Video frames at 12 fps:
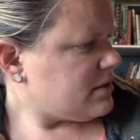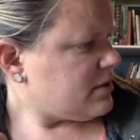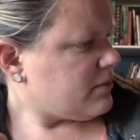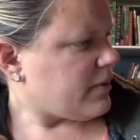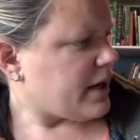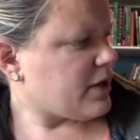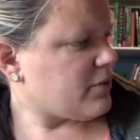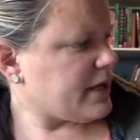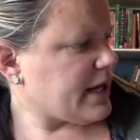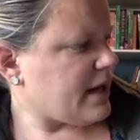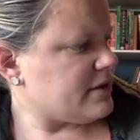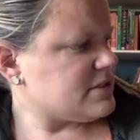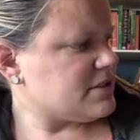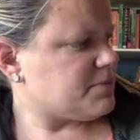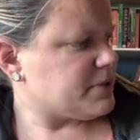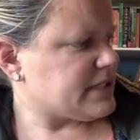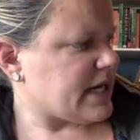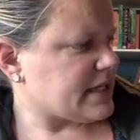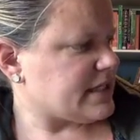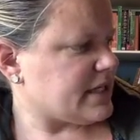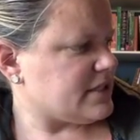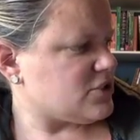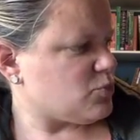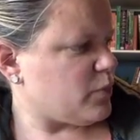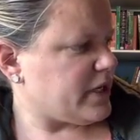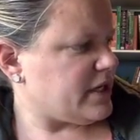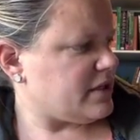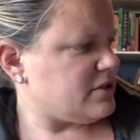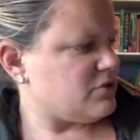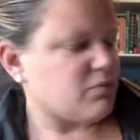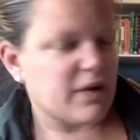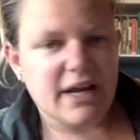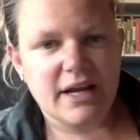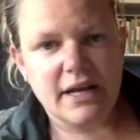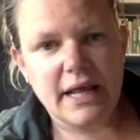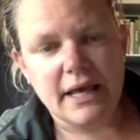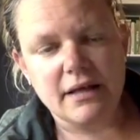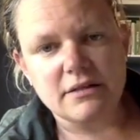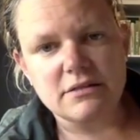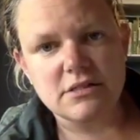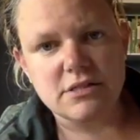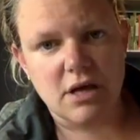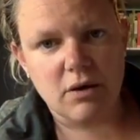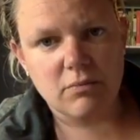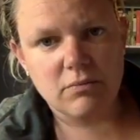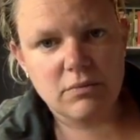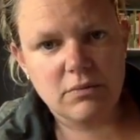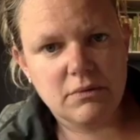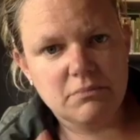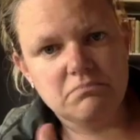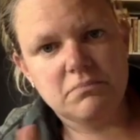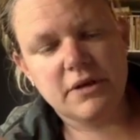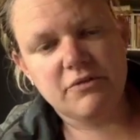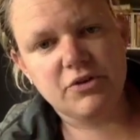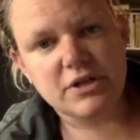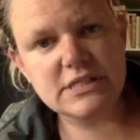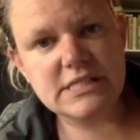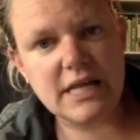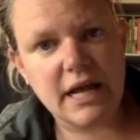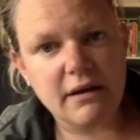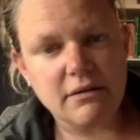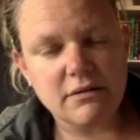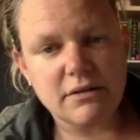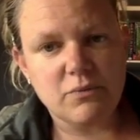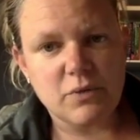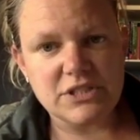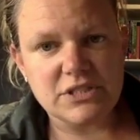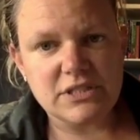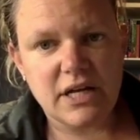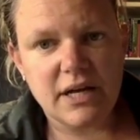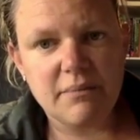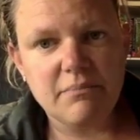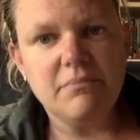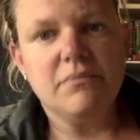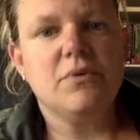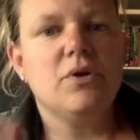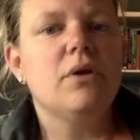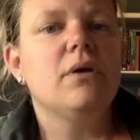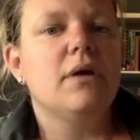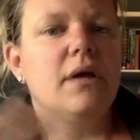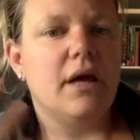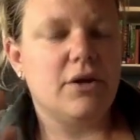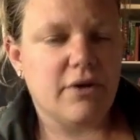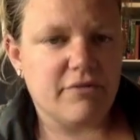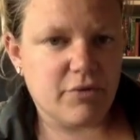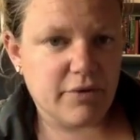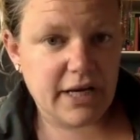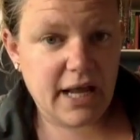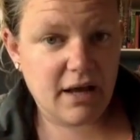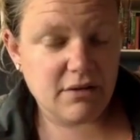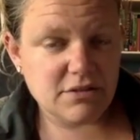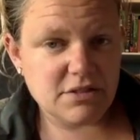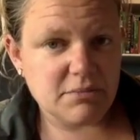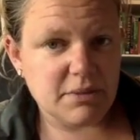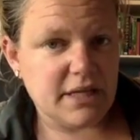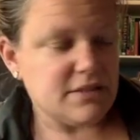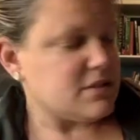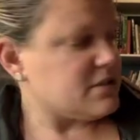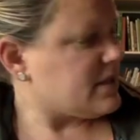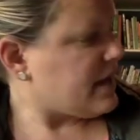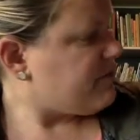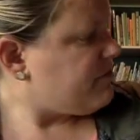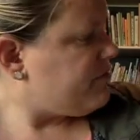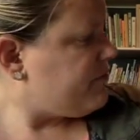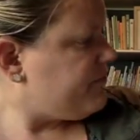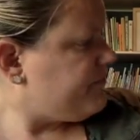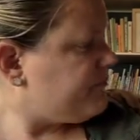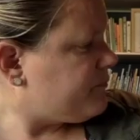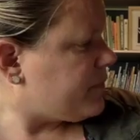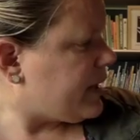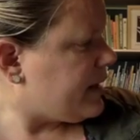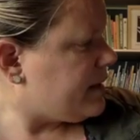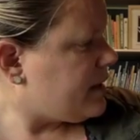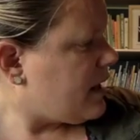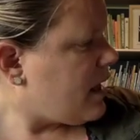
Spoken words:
right, greenhouses protect against wind, rain, hail, and snow. If you're in Seattle in wintertime and you have a greenhouse, your plants are safe, right?